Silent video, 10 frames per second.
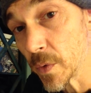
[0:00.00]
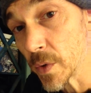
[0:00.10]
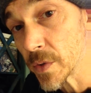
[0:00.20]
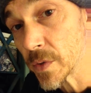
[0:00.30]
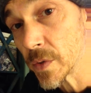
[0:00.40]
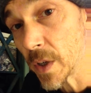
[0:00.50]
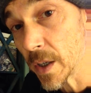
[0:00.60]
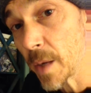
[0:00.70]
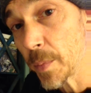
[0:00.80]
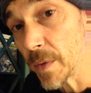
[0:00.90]
for a
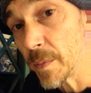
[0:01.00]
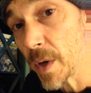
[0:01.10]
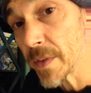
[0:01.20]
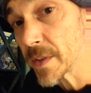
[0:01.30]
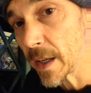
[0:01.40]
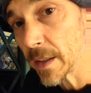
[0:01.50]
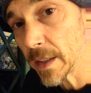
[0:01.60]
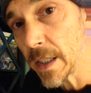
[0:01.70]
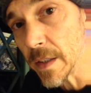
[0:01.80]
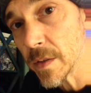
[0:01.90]
couple of months at
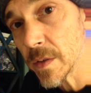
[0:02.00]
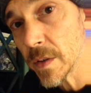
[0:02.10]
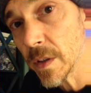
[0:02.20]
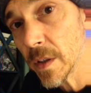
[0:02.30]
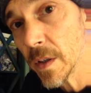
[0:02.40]
least